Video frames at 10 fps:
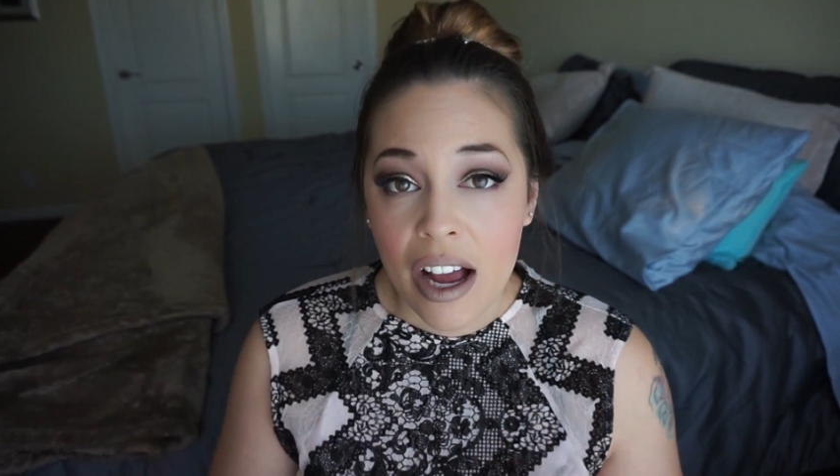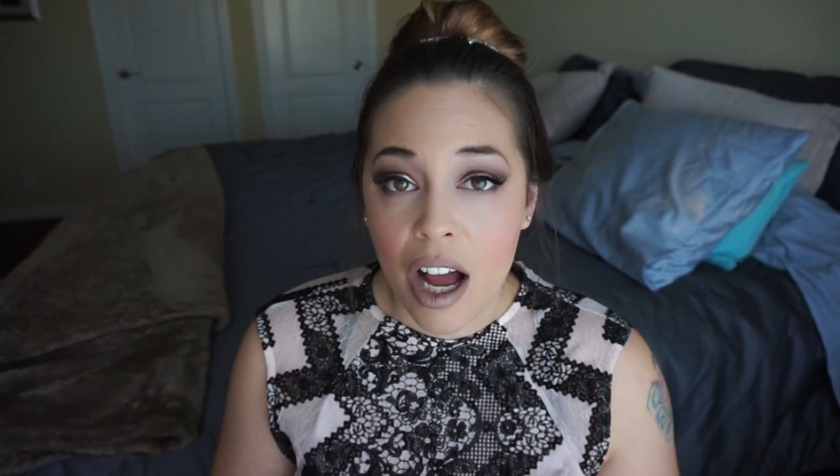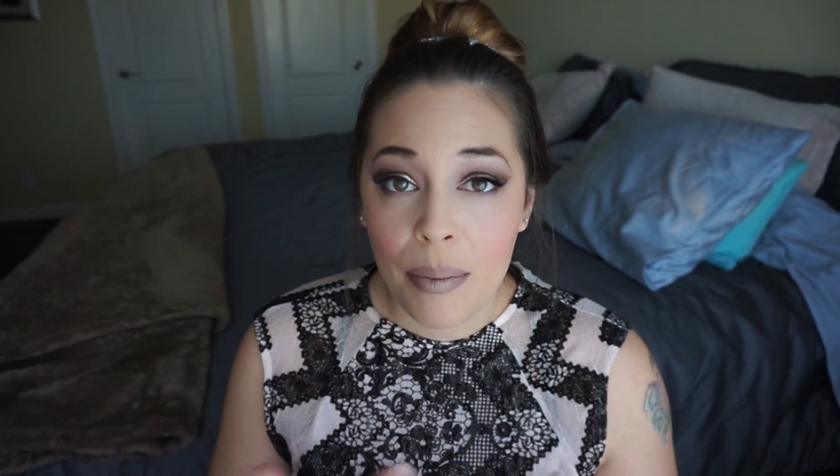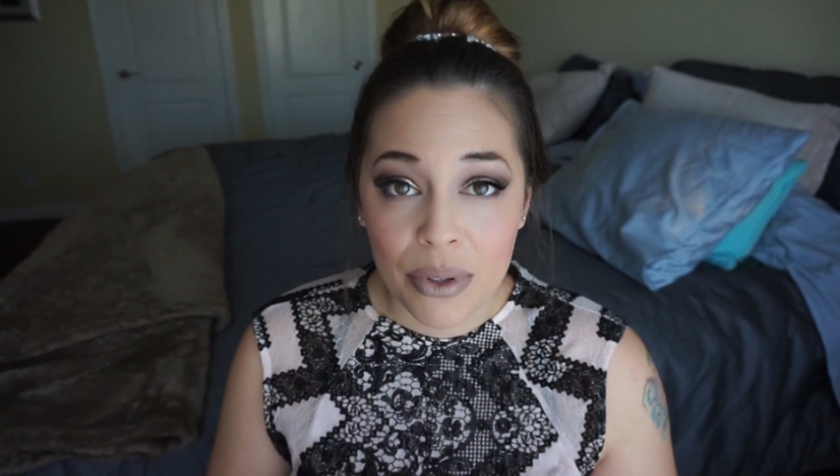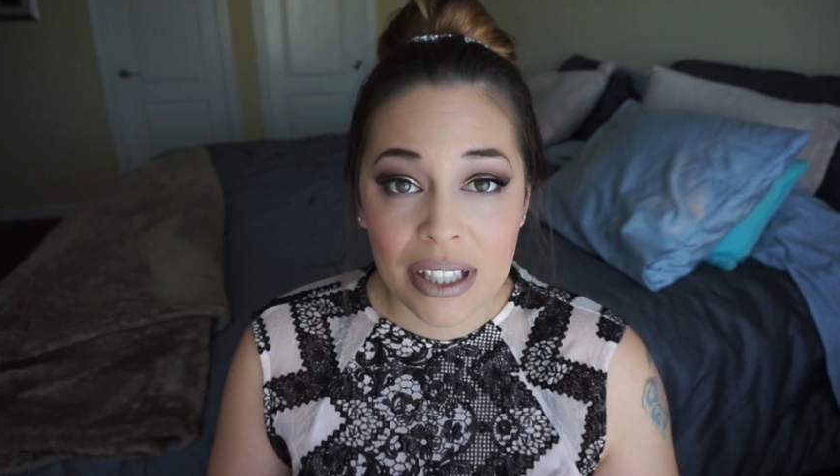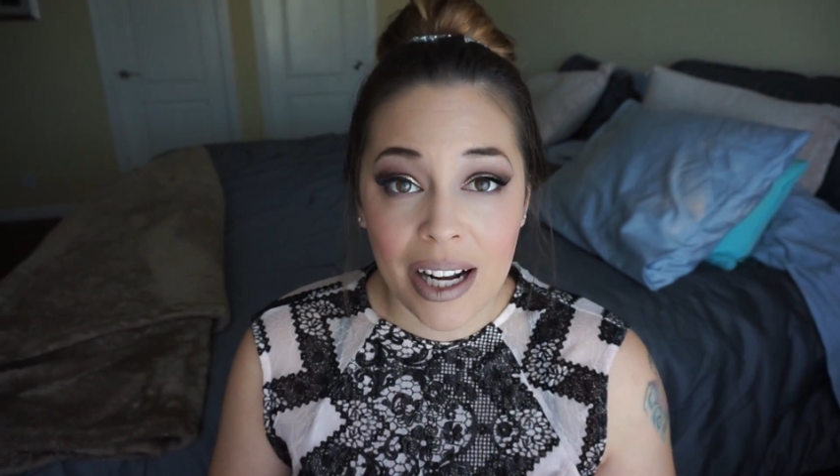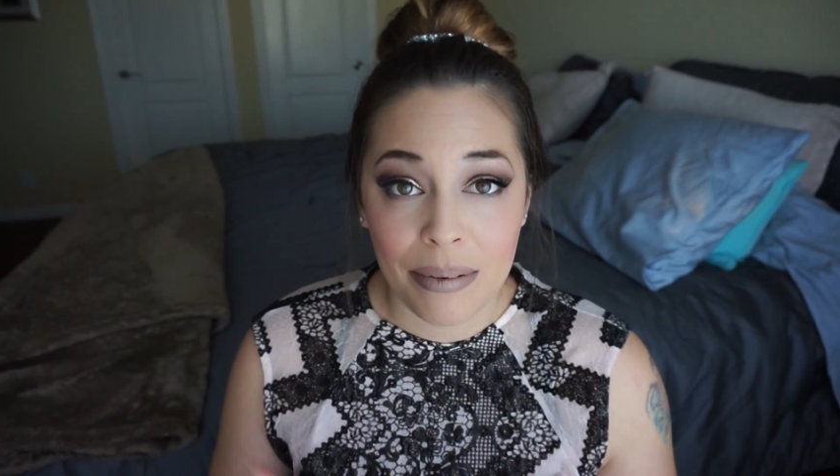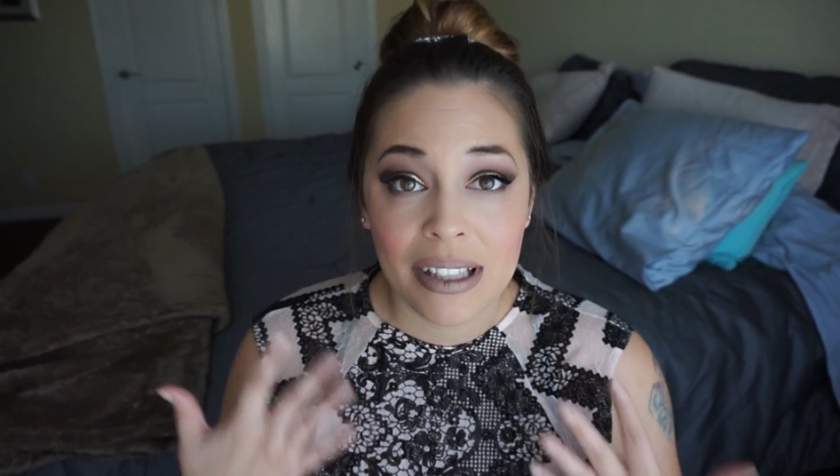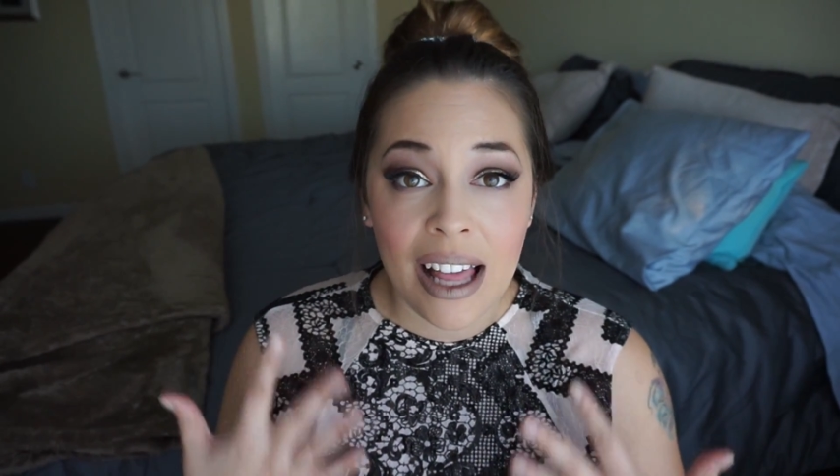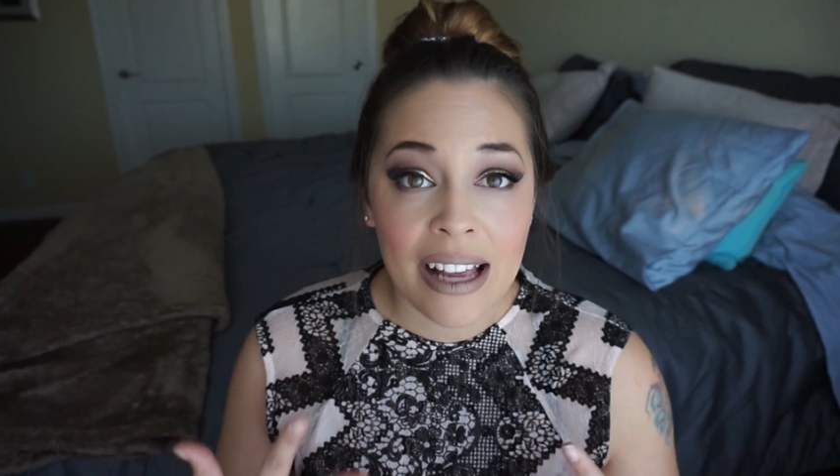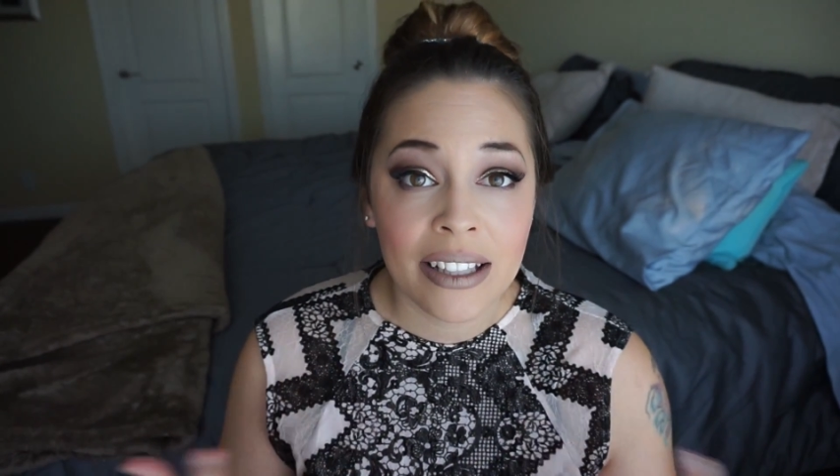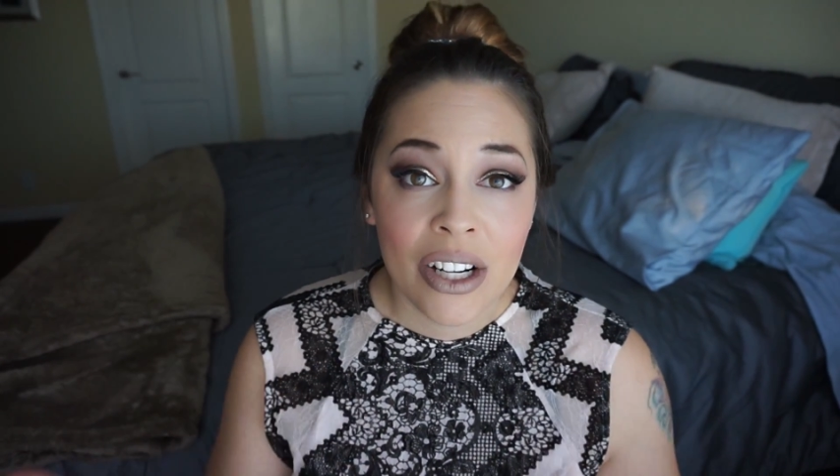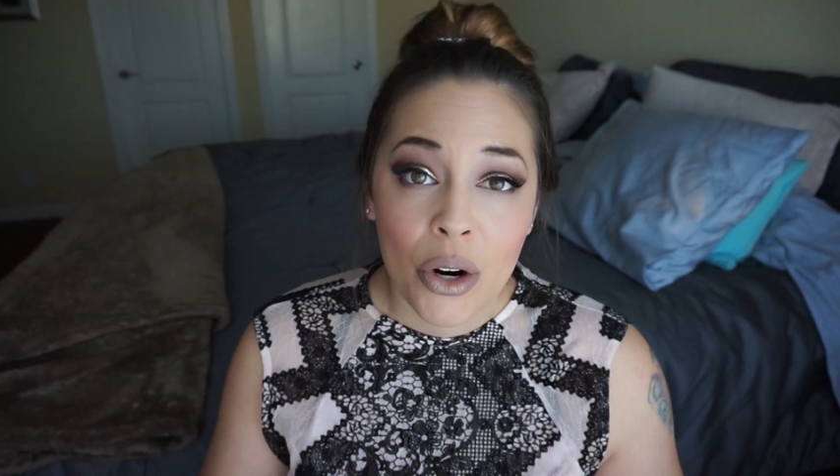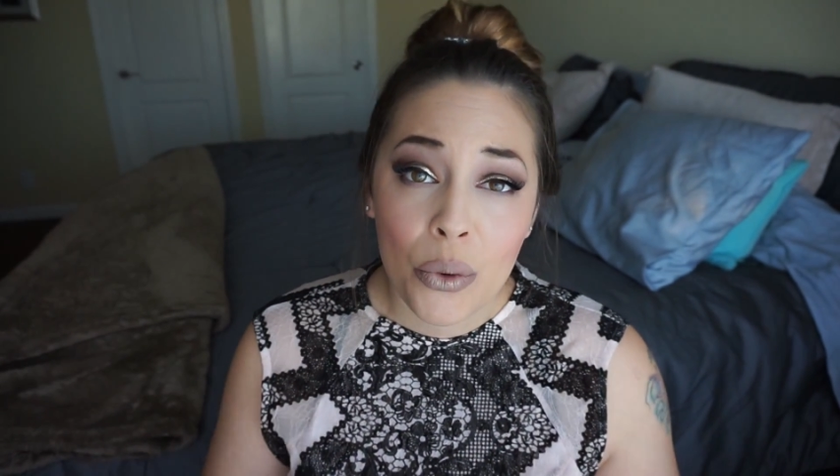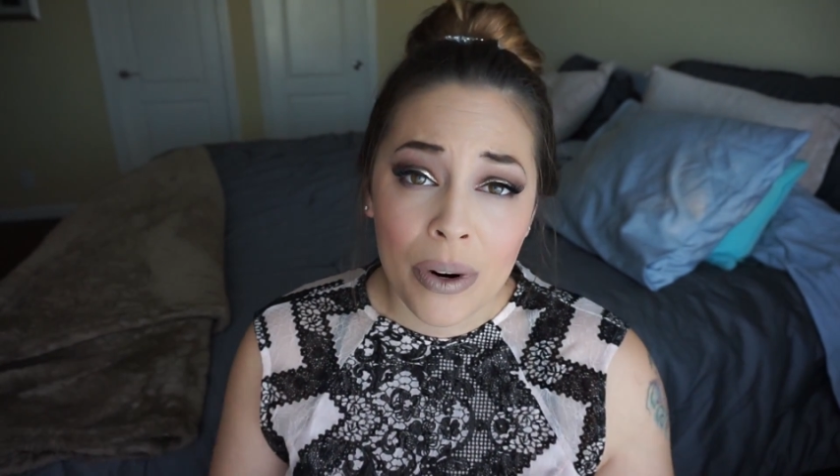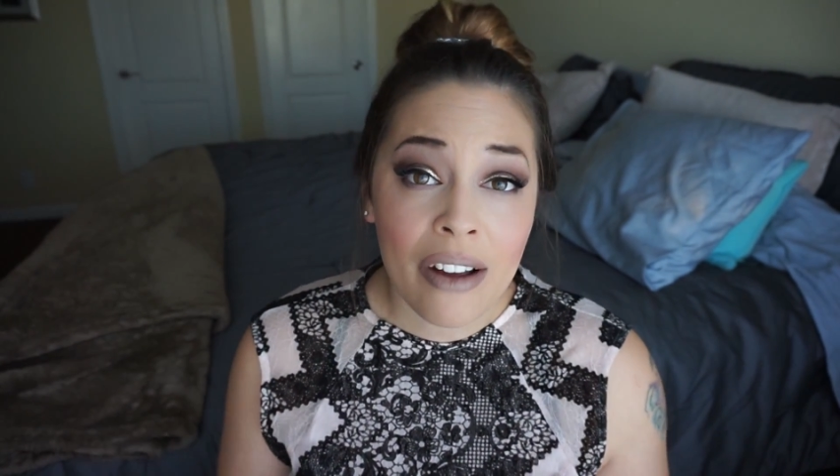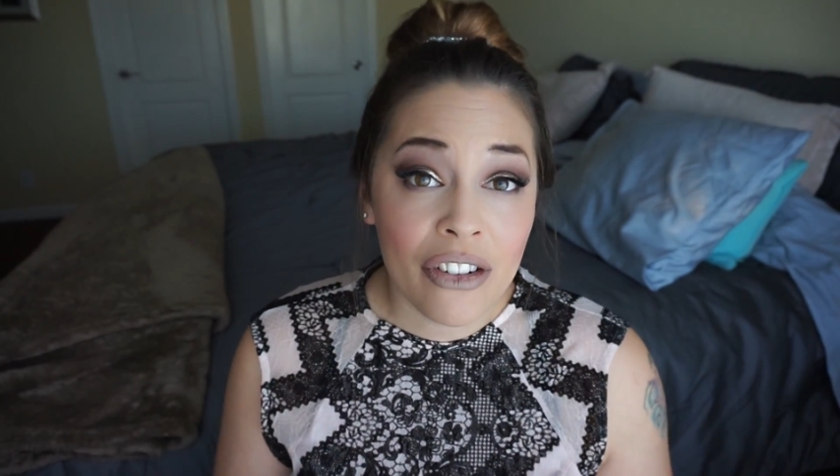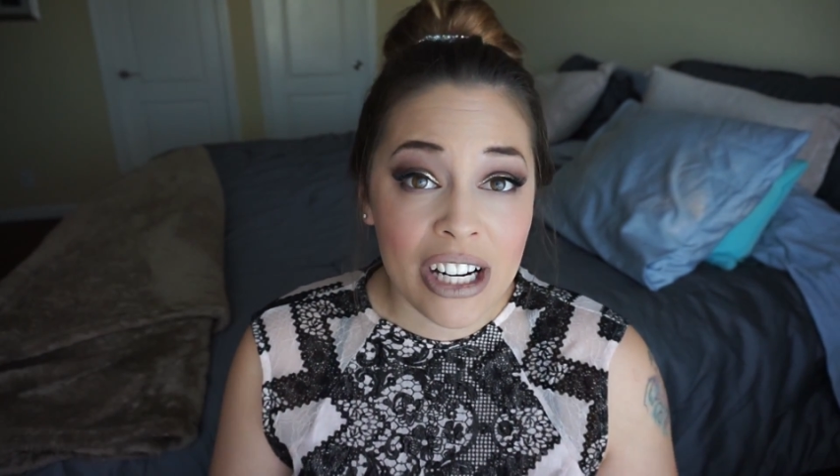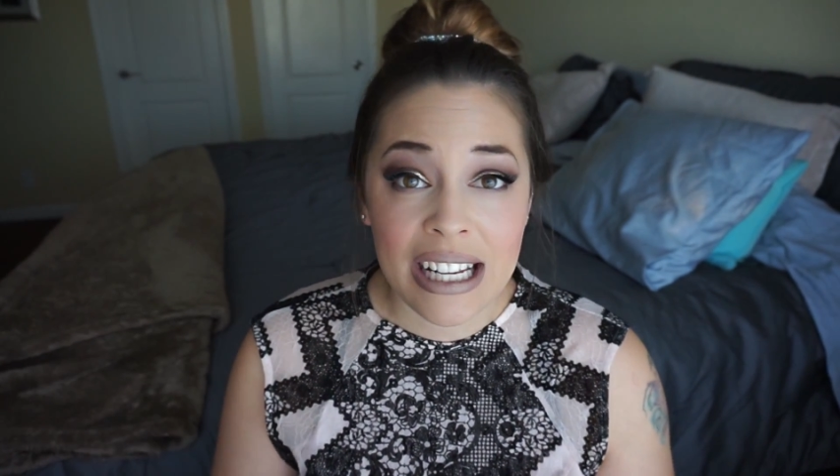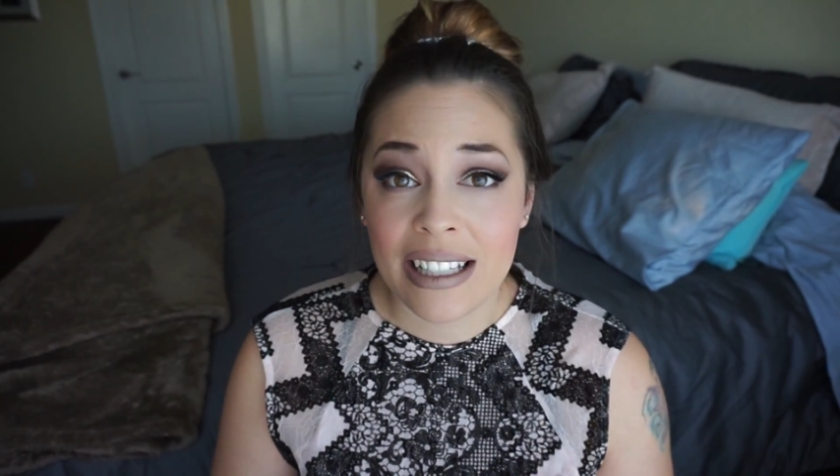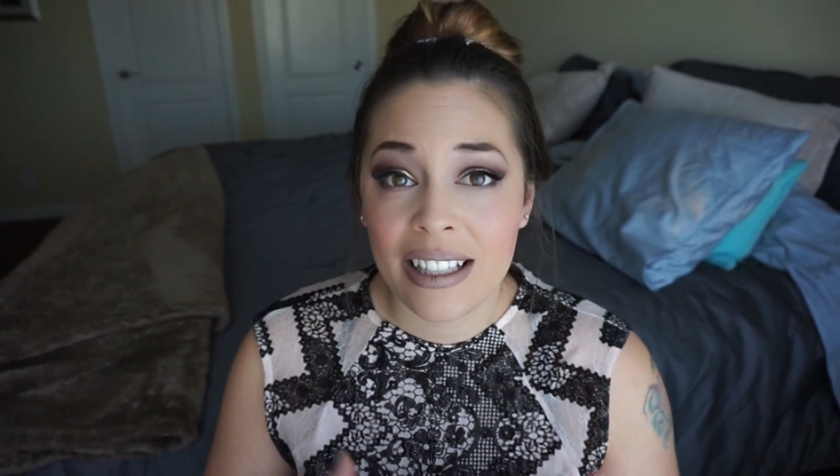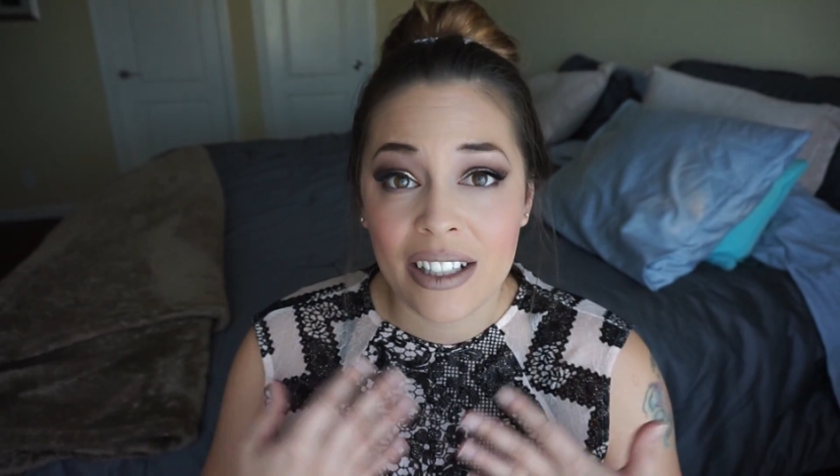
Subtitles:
a couple steps less or whatever it is.